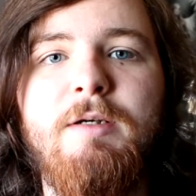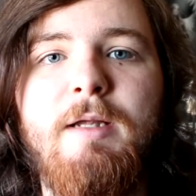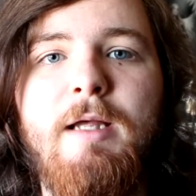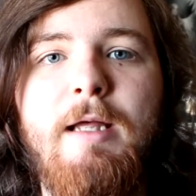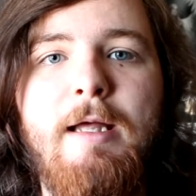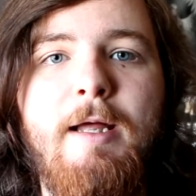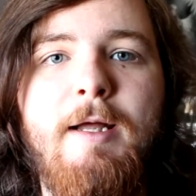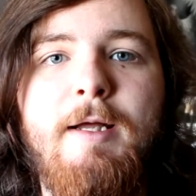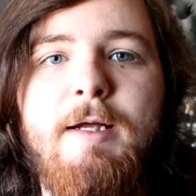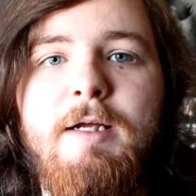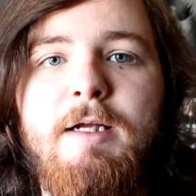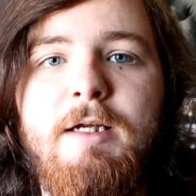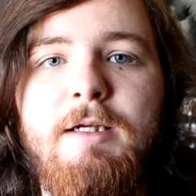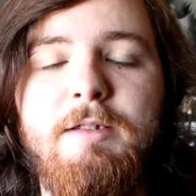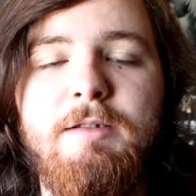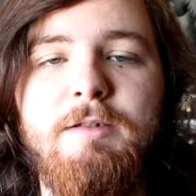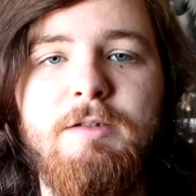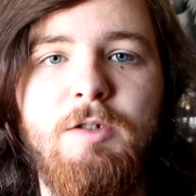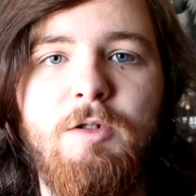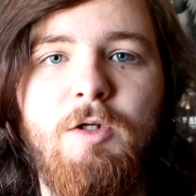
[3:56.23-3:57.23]

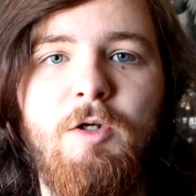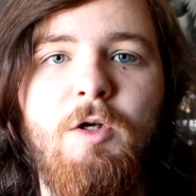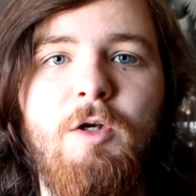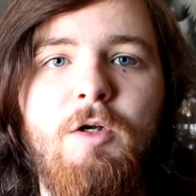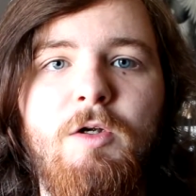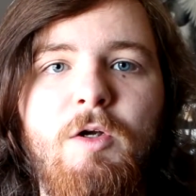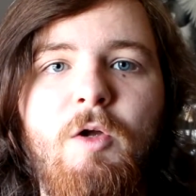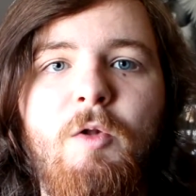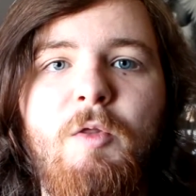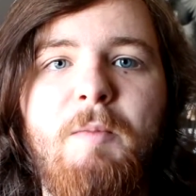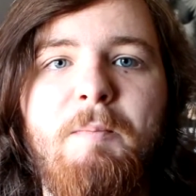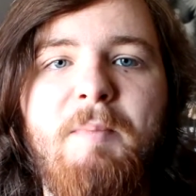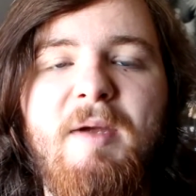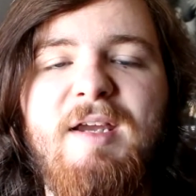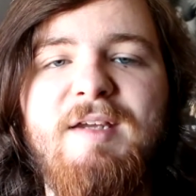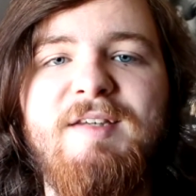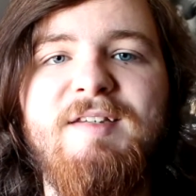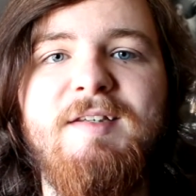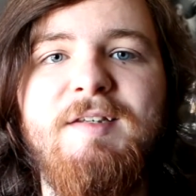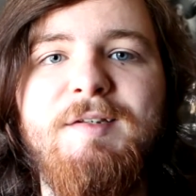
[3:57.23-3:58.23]
the
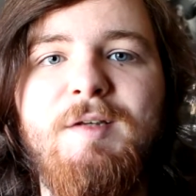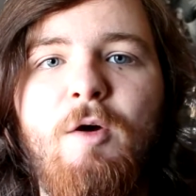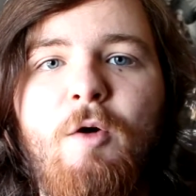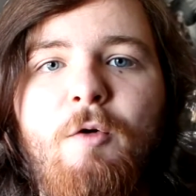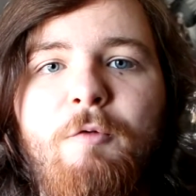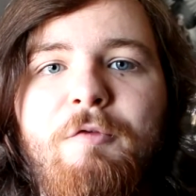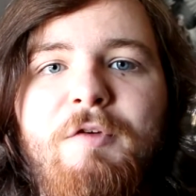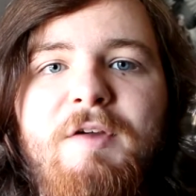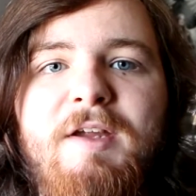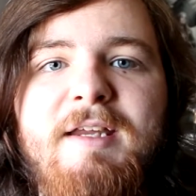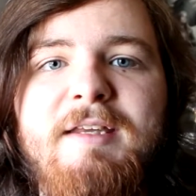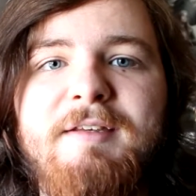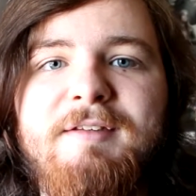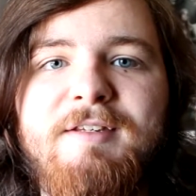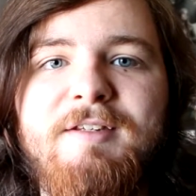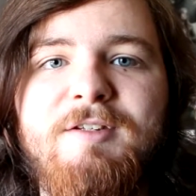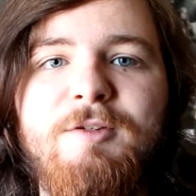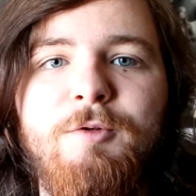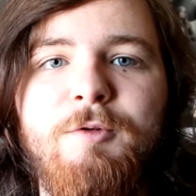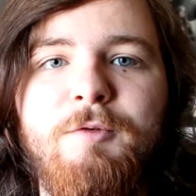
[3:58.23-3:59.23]
basis of
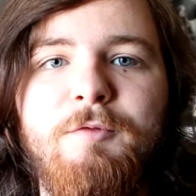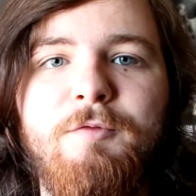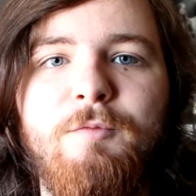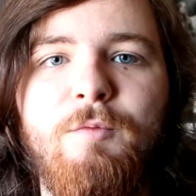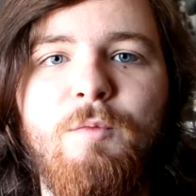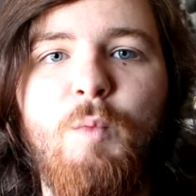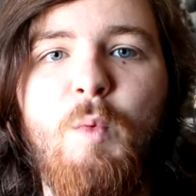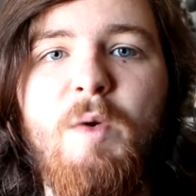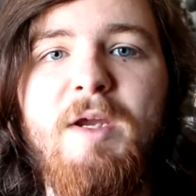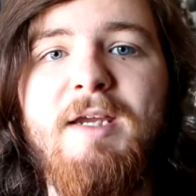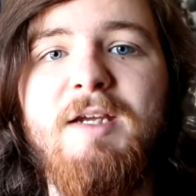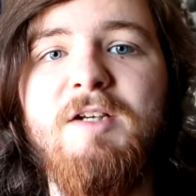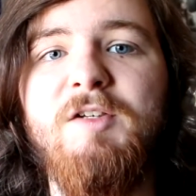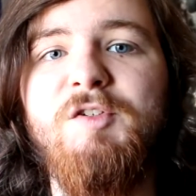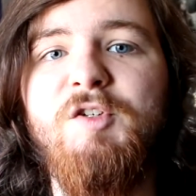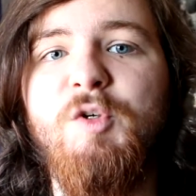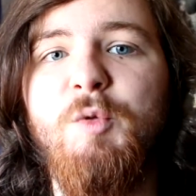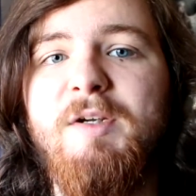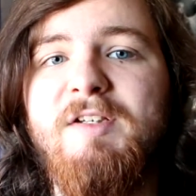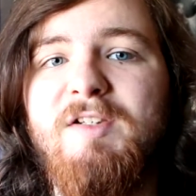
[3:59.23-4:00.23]
his sort of
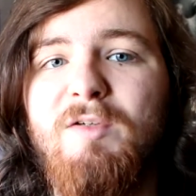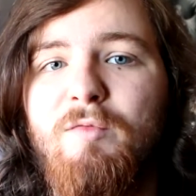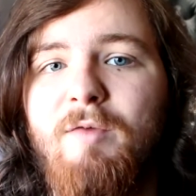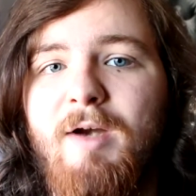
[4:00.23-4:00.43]
weird Twitter